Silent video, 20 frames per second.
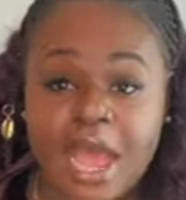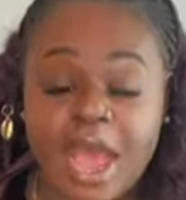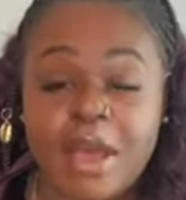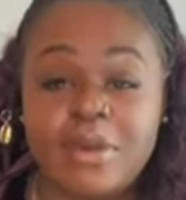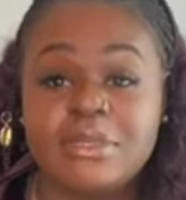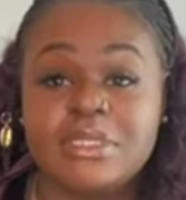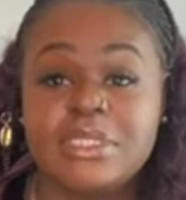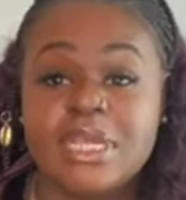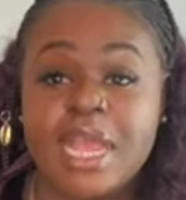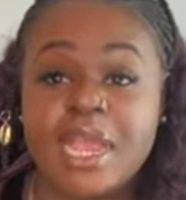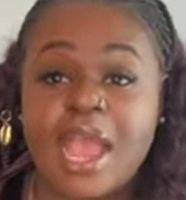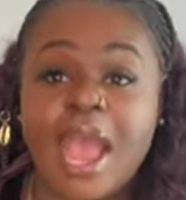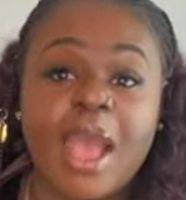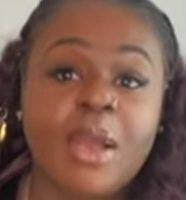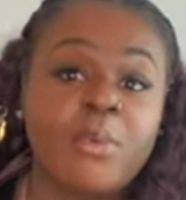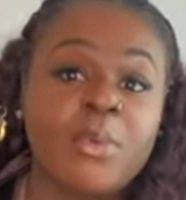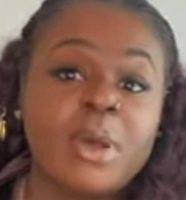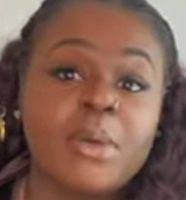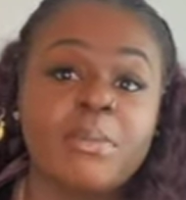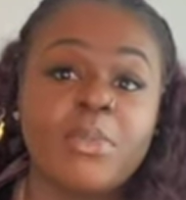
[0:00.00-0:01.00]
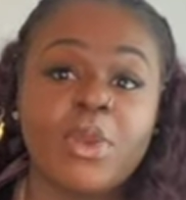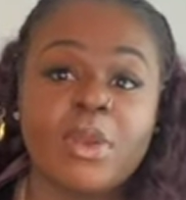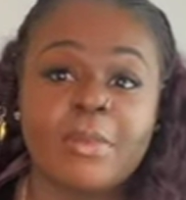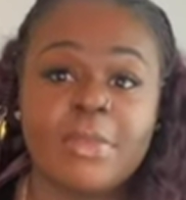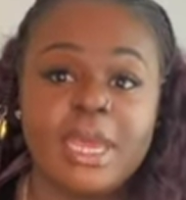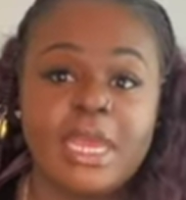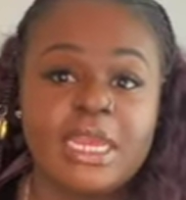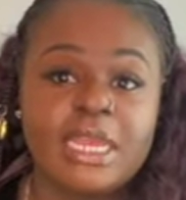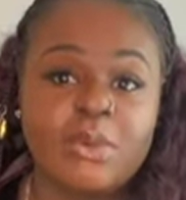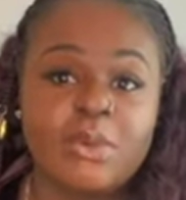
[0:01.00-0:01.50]
I was like, I want more
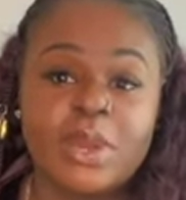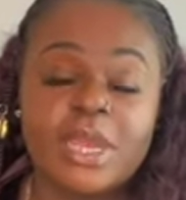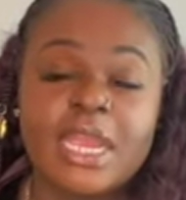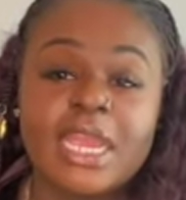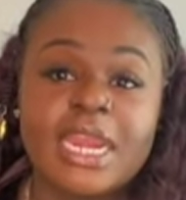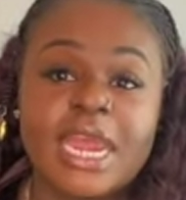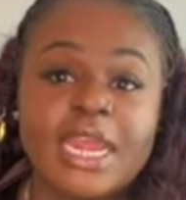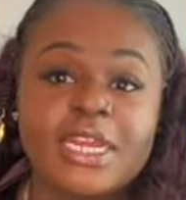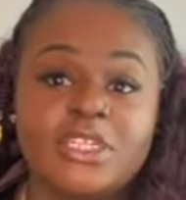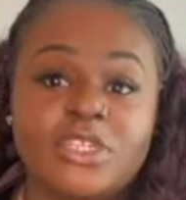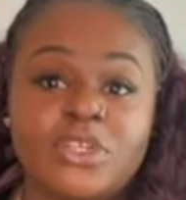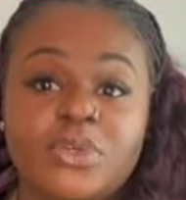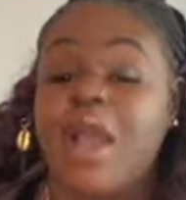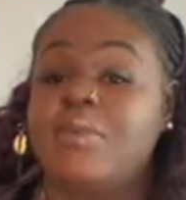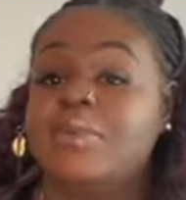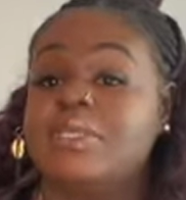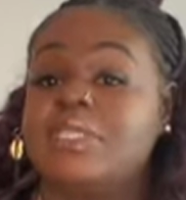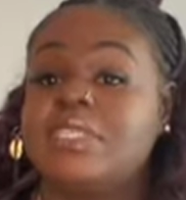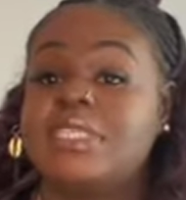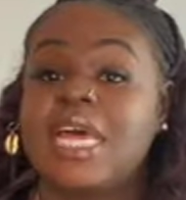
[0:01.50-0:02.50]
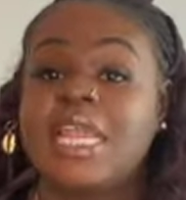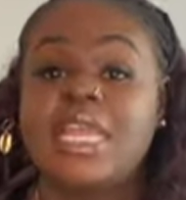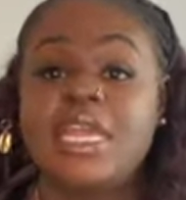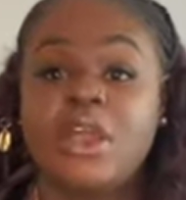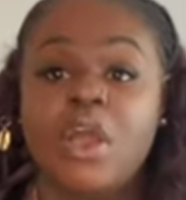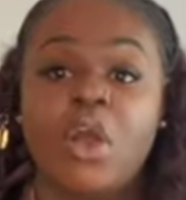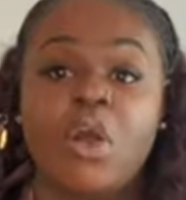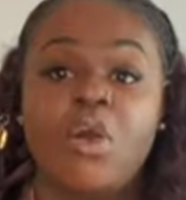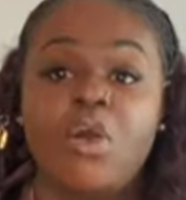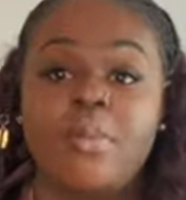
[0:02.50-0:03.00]
money. What can I do? I was selling
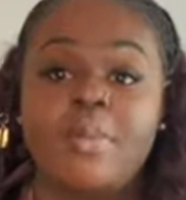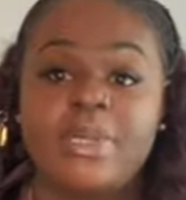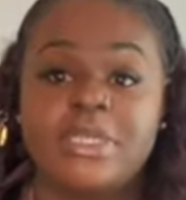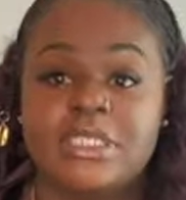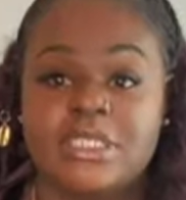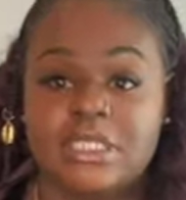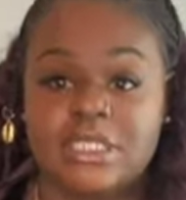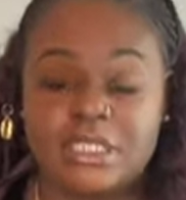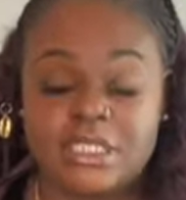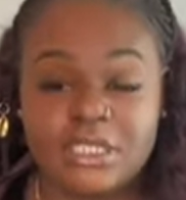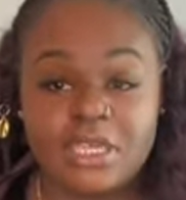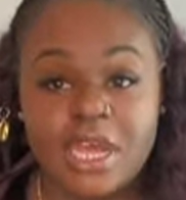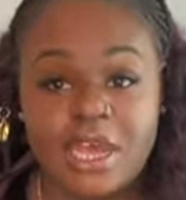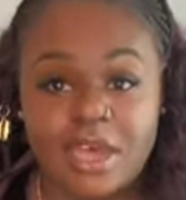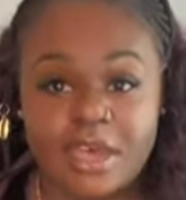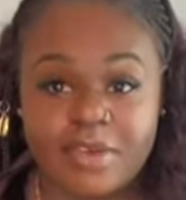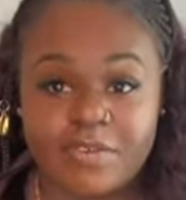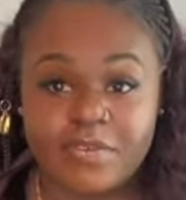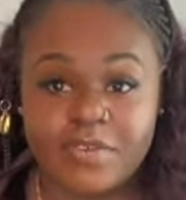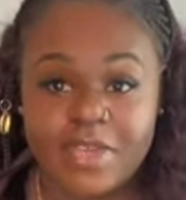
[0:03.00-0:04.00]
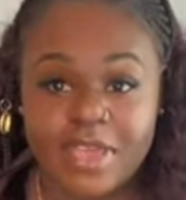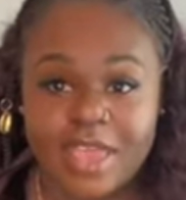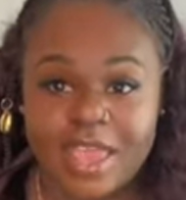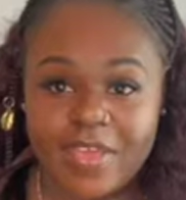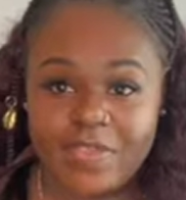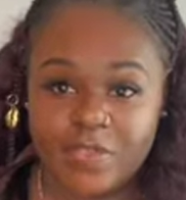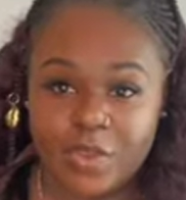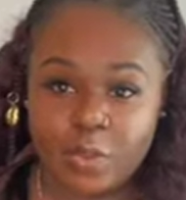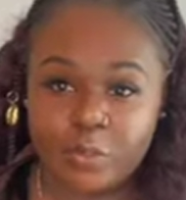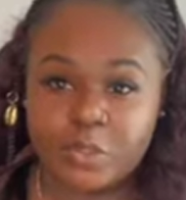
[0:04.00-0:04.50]
a whole bunch of stuff,
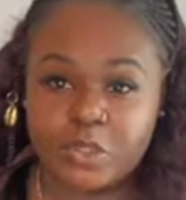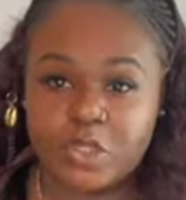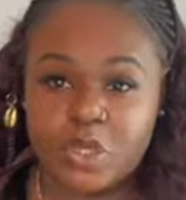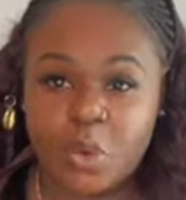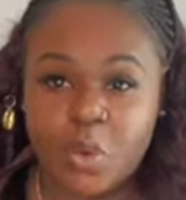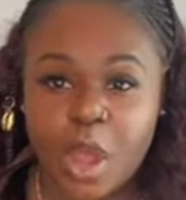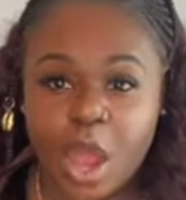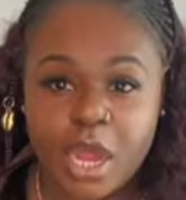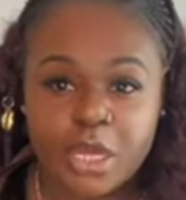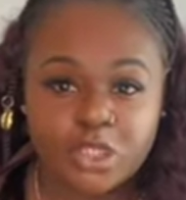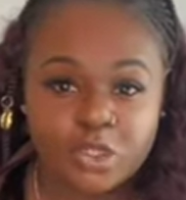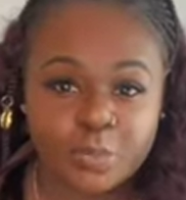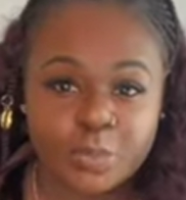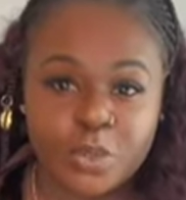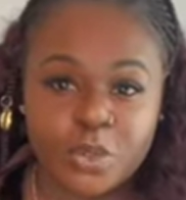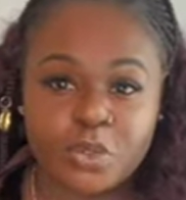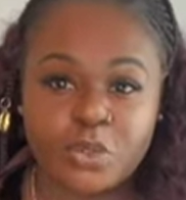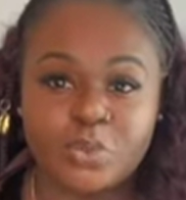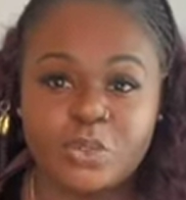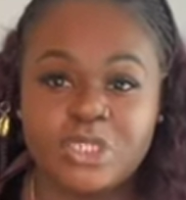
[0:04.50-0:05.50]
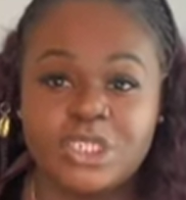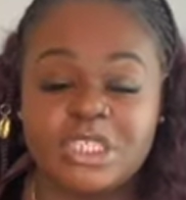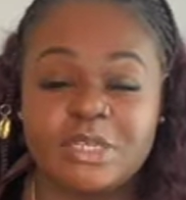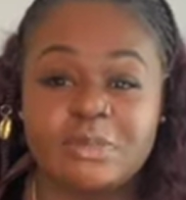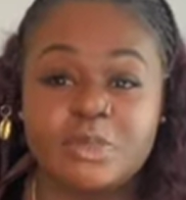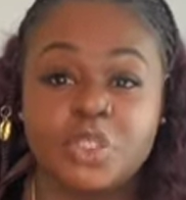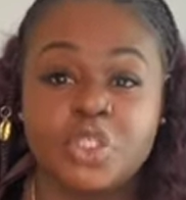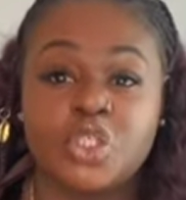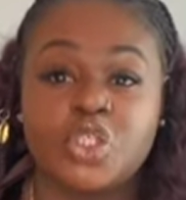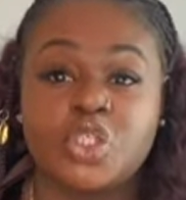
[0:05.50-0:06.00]
and there was no
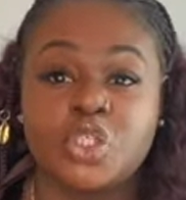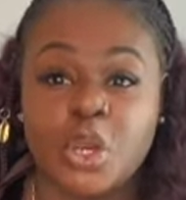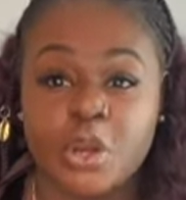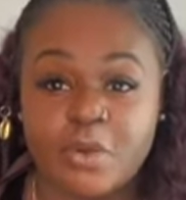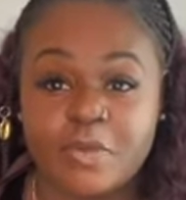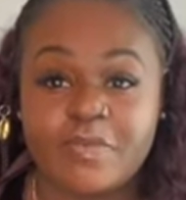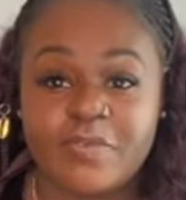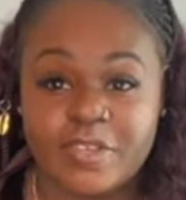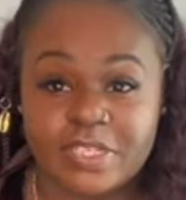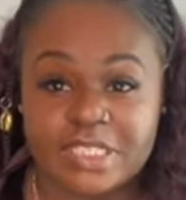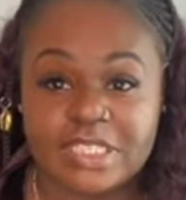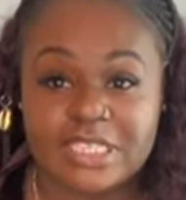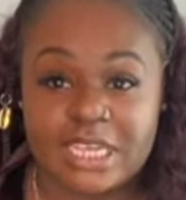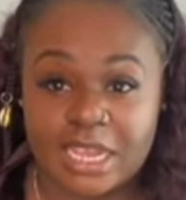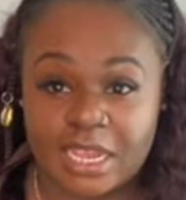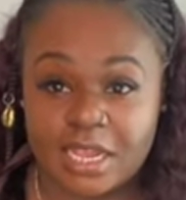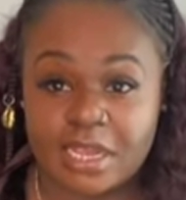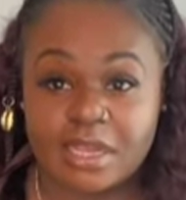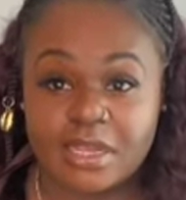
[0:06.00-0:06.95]
entrepreneurship surfacing.